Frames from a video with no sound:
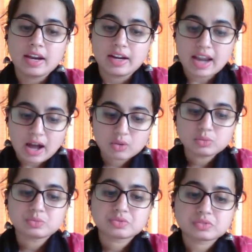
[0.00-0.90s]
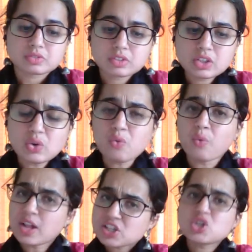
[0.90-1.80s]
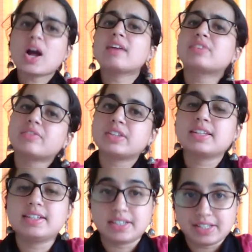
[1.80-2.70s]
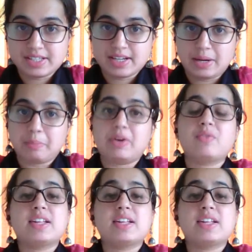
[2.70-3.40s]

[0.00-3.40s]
Now, once you have given the written statement,